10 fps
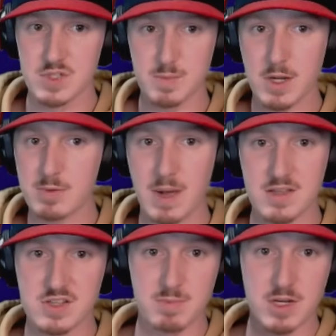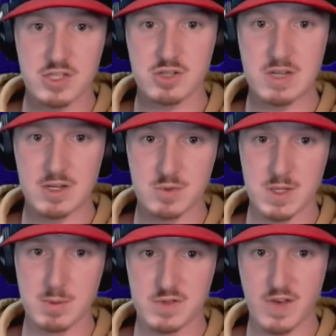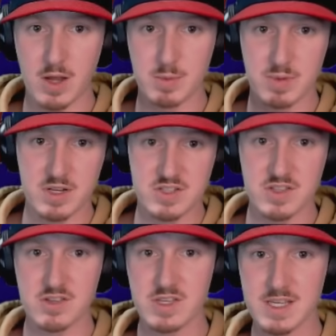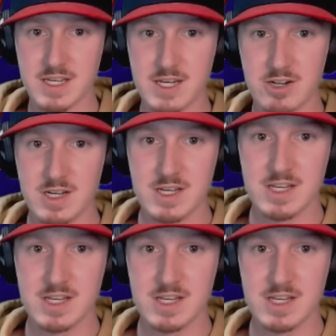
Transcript: So Michael Matheson might just go down as one of the most valuable players in the league here.